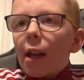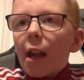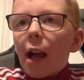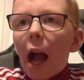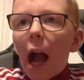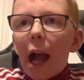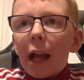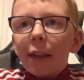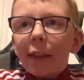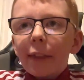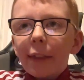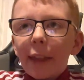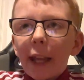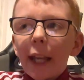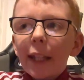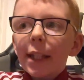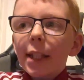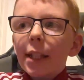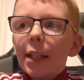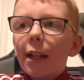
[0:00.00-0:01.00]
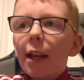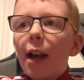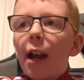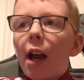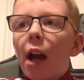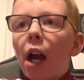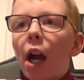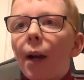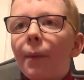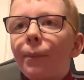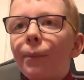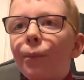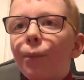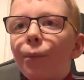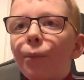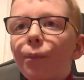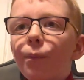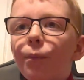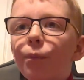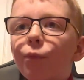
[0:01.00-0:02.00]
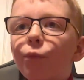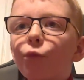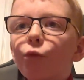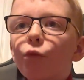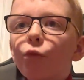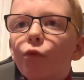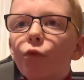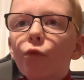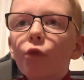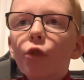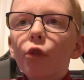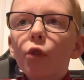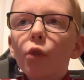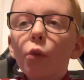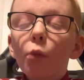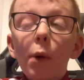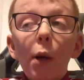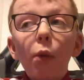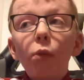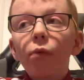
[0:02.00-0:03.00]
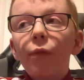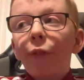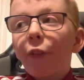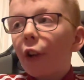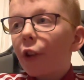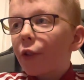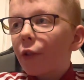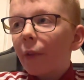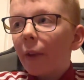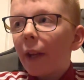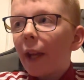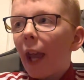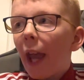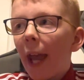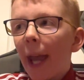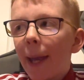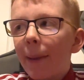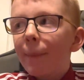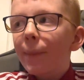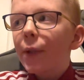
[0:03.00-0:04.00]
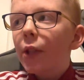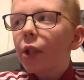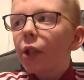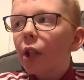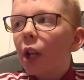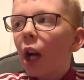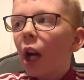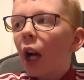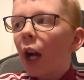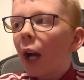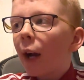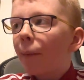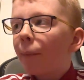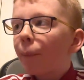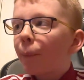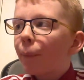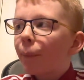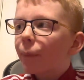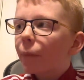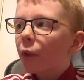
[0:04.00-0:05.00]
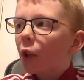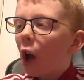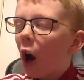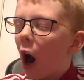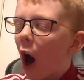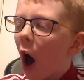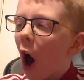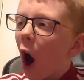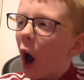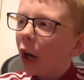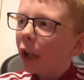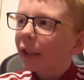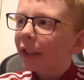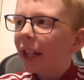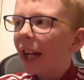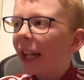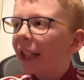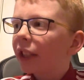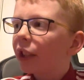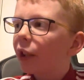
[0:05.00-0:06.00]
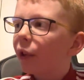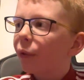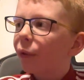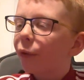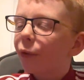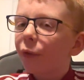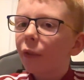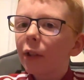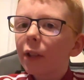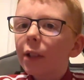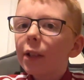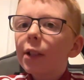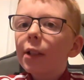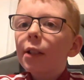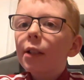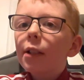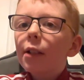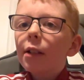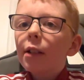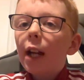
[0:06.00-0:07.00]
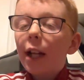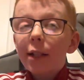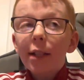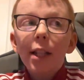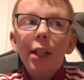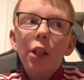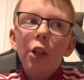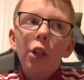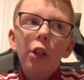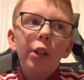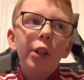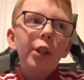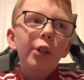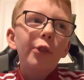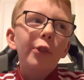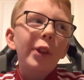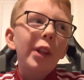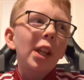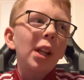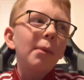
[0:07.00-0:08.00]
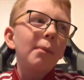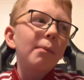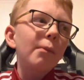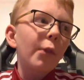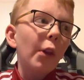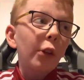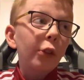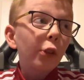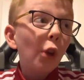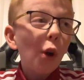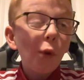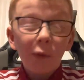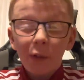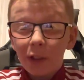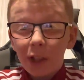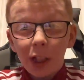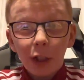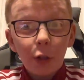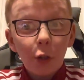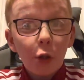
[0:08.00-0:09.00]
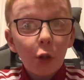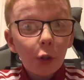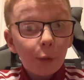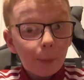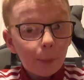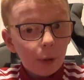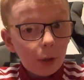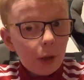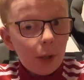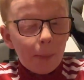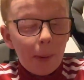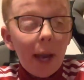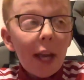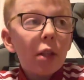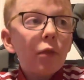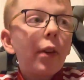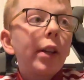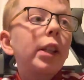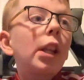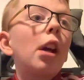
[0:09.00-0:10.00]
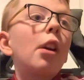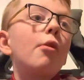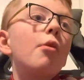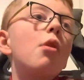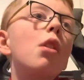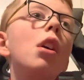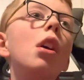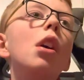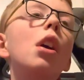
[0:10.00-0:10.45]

I think, well, firstly, Hibs are kind of, I said it earlier, they're not really doing the best right now.